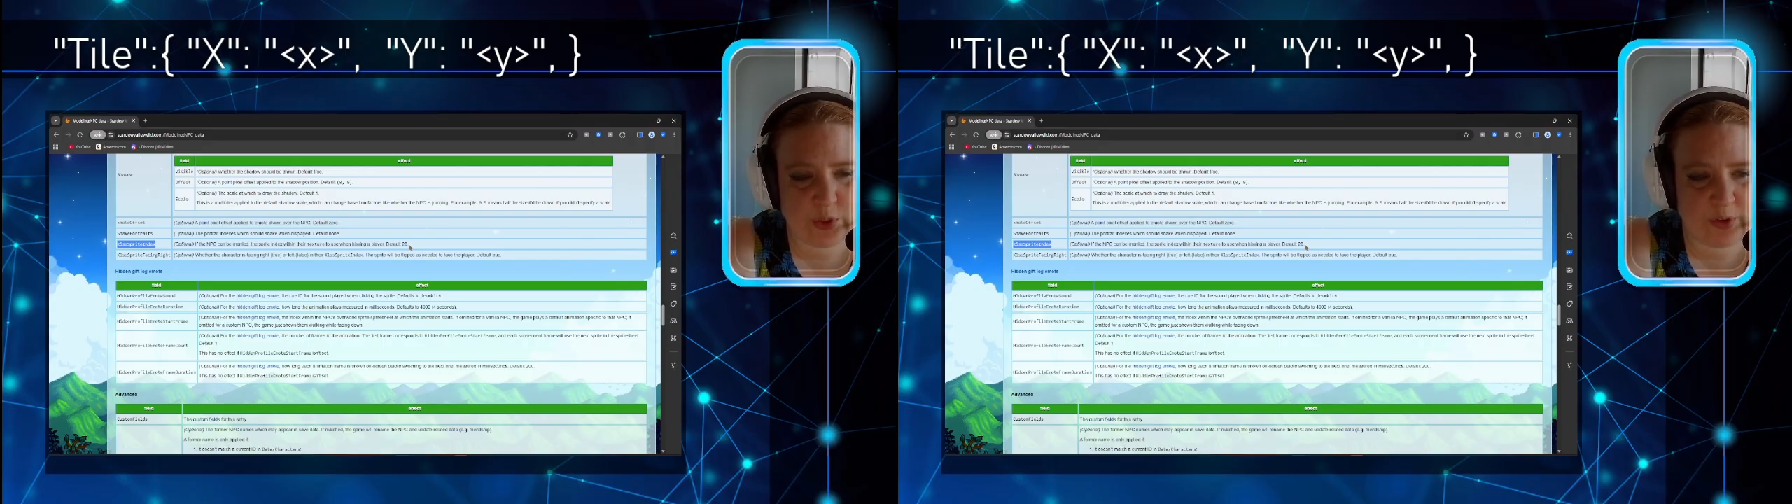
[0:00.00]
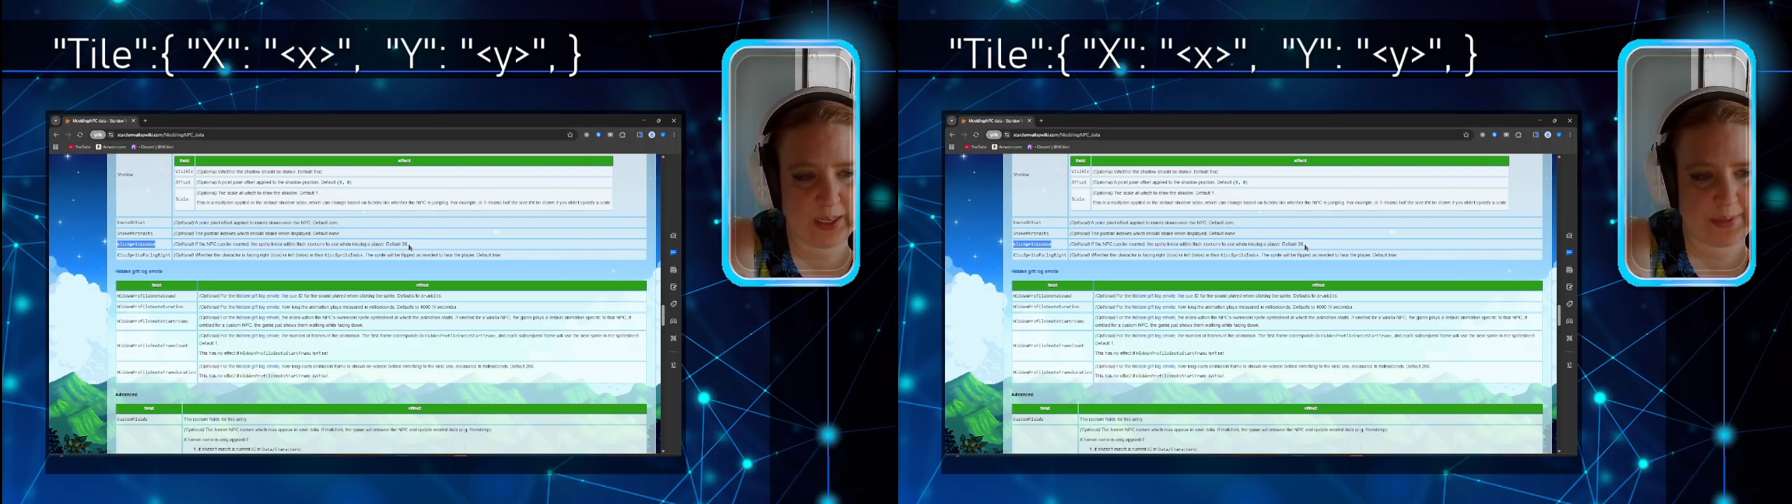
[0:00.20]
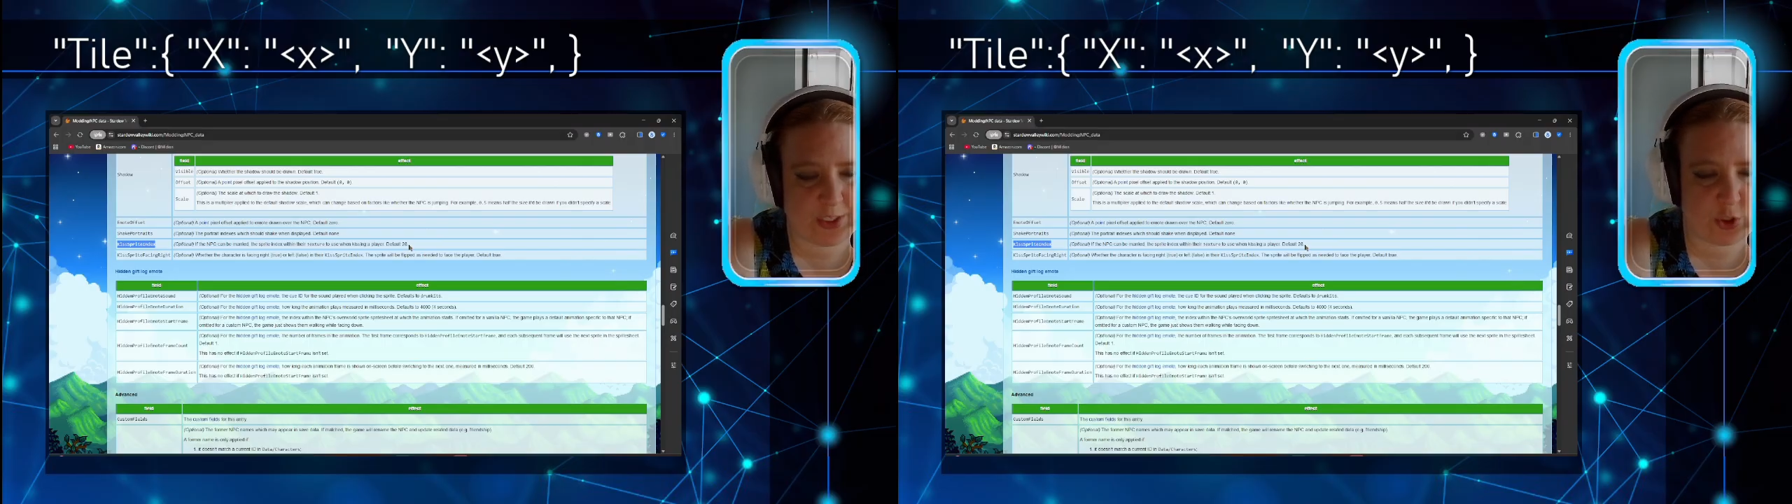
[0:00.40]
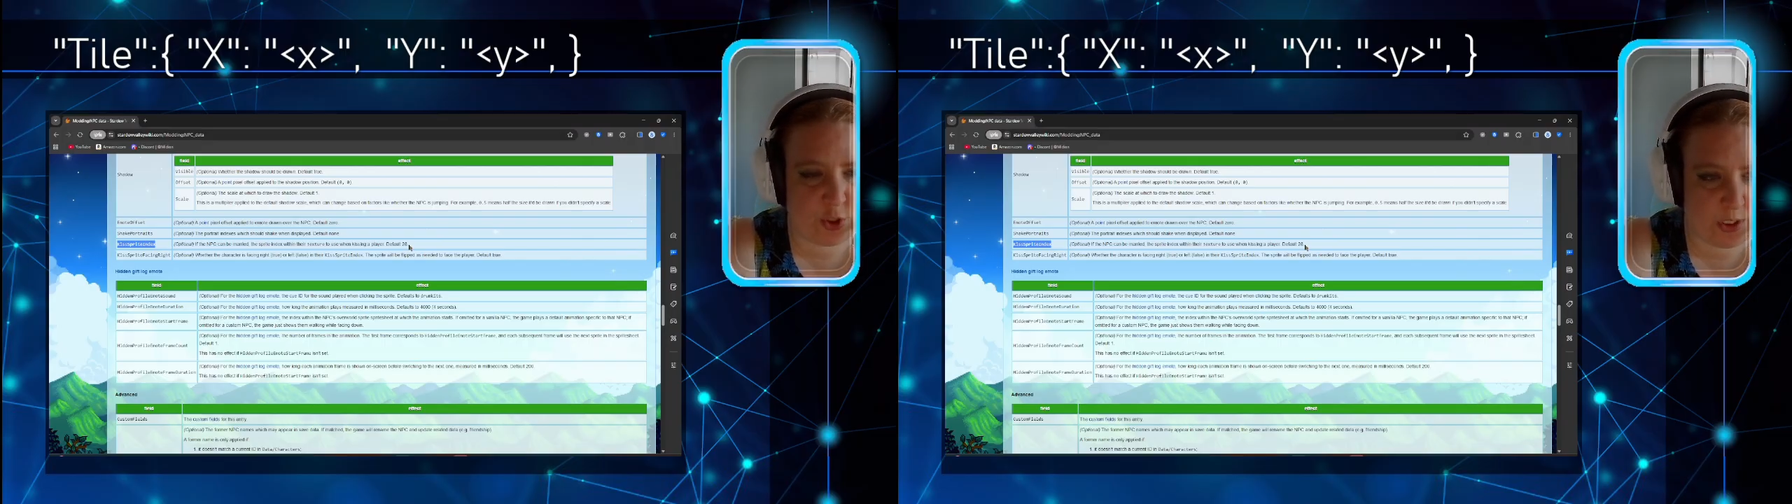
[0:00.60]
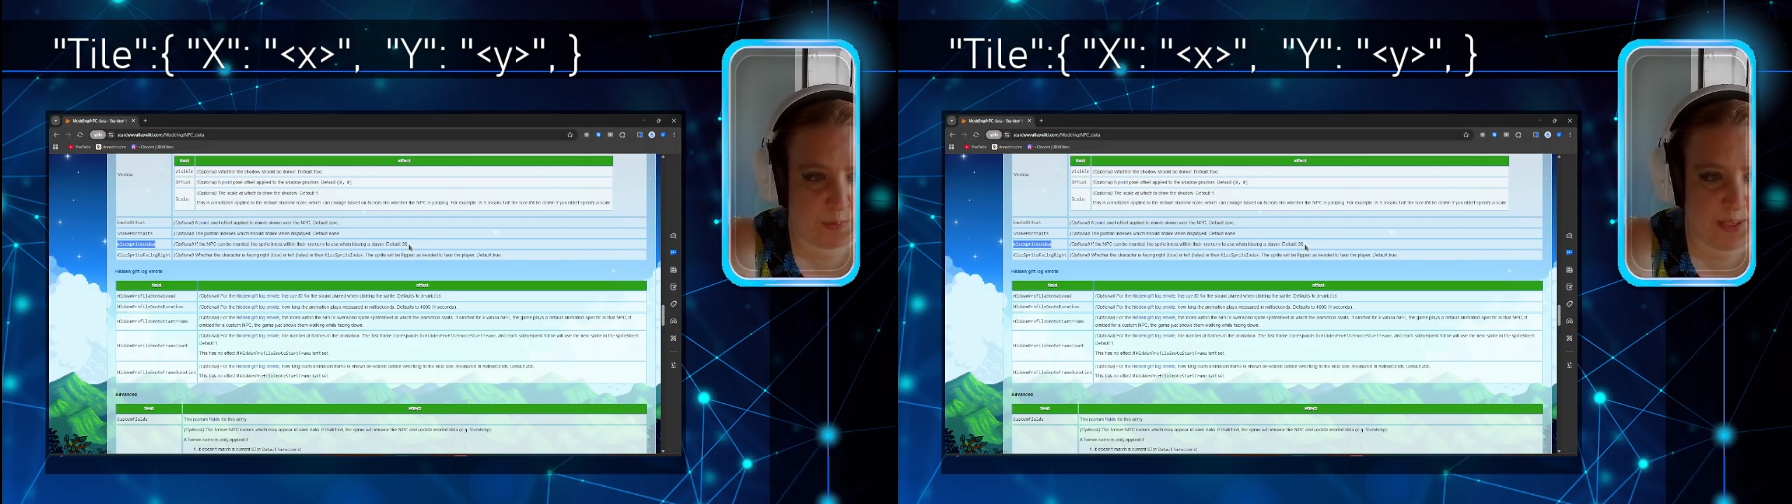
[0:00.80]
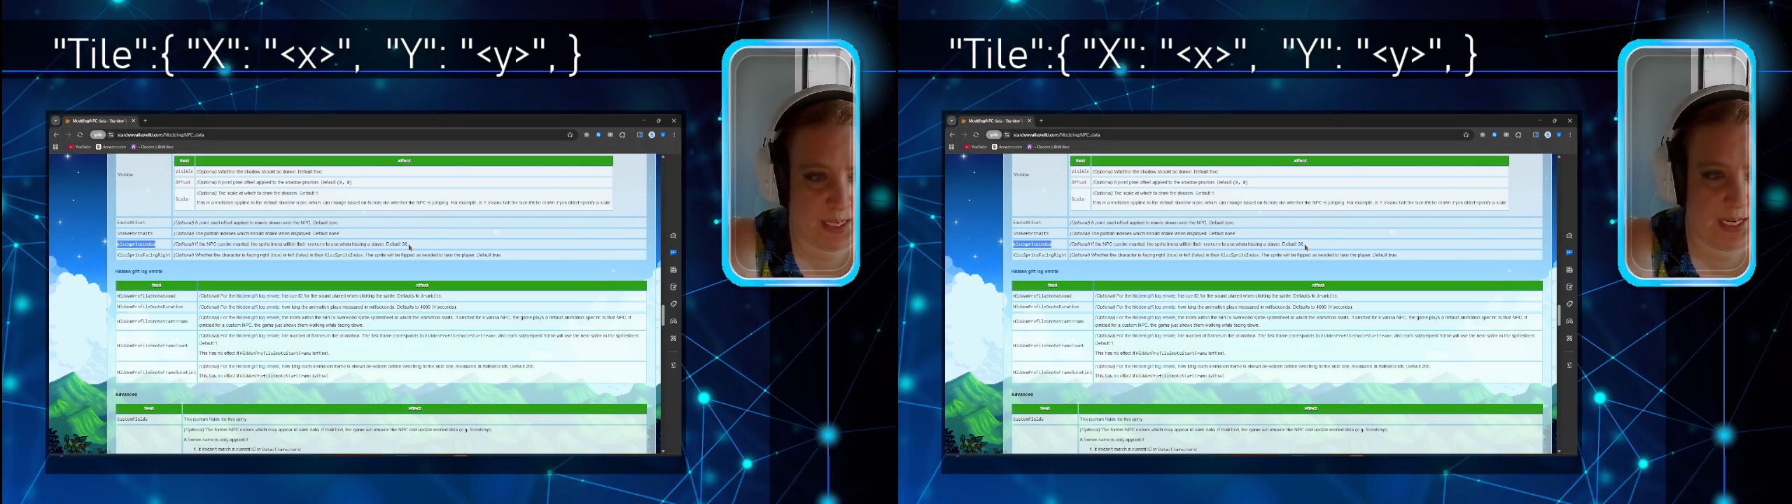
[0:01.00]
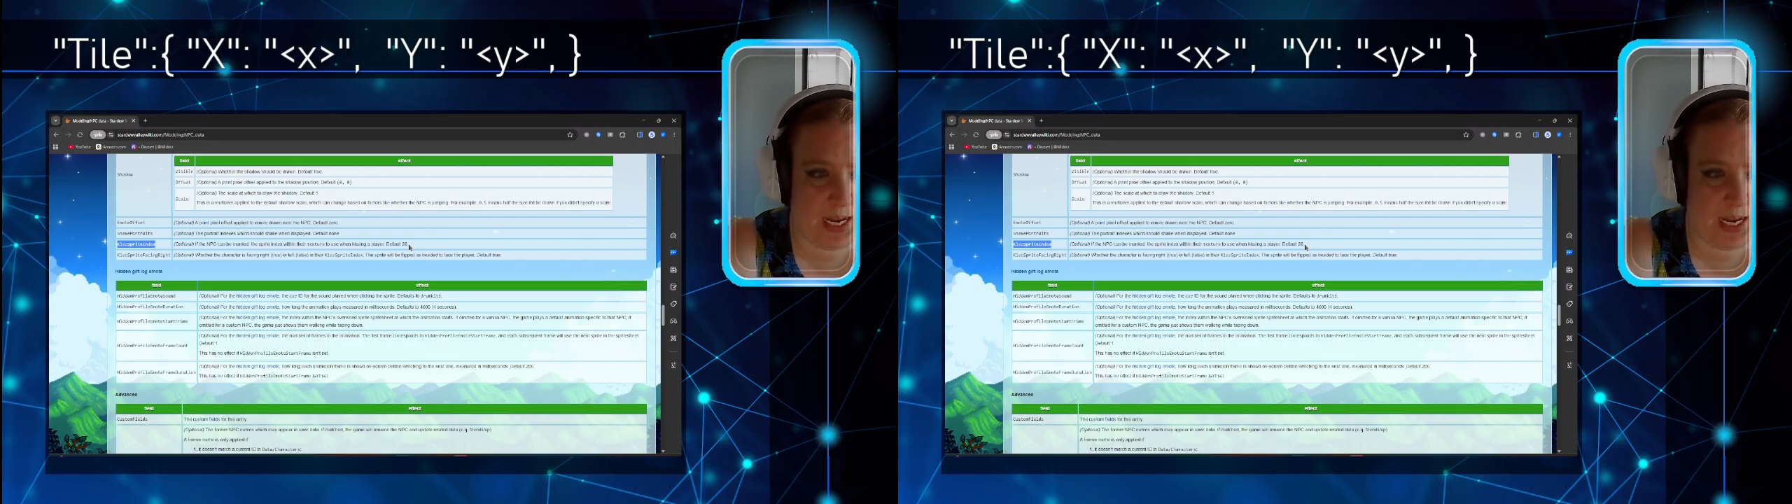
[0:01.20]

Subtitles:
frame it should be,